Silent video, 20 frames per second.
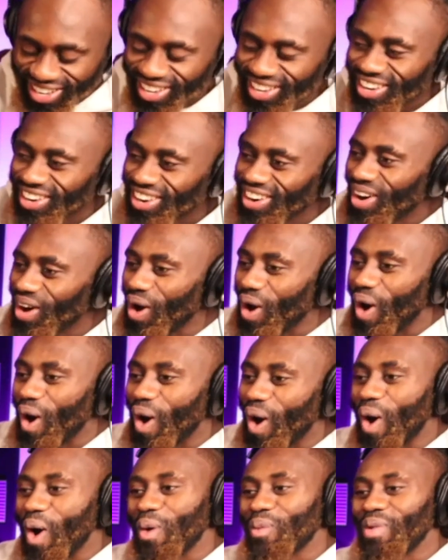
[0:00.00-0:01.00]

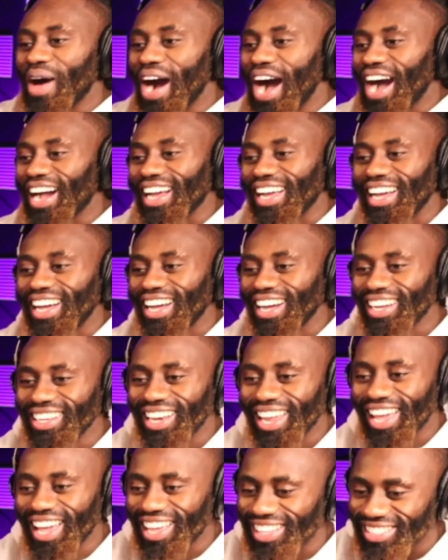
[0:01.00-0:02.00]
Oh my
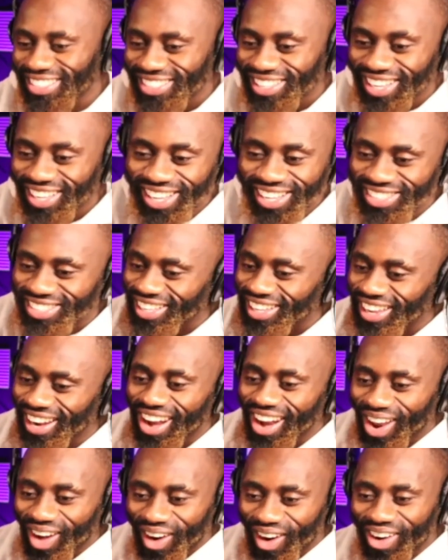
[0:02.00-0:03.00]
goodness, he's in
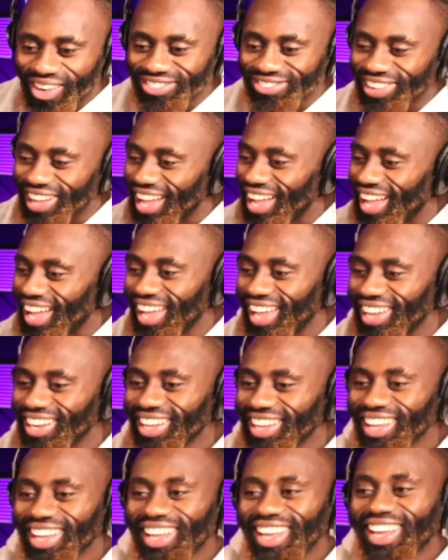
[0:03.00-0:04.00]
love, man.
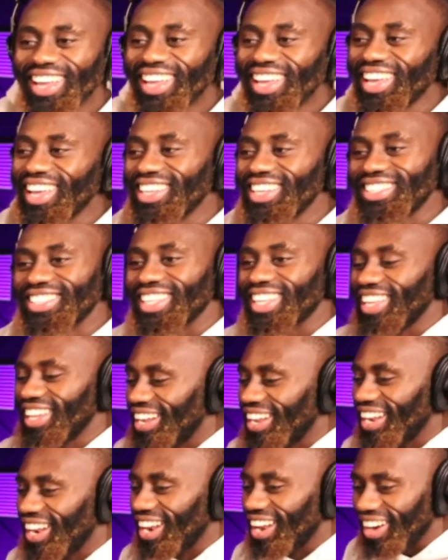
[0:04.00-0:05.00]
He's
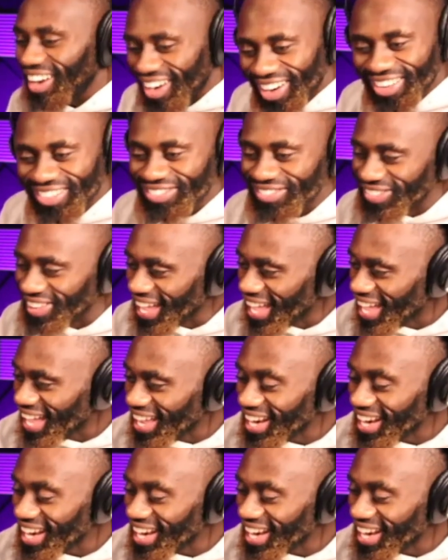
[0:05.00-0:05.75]
in love, man.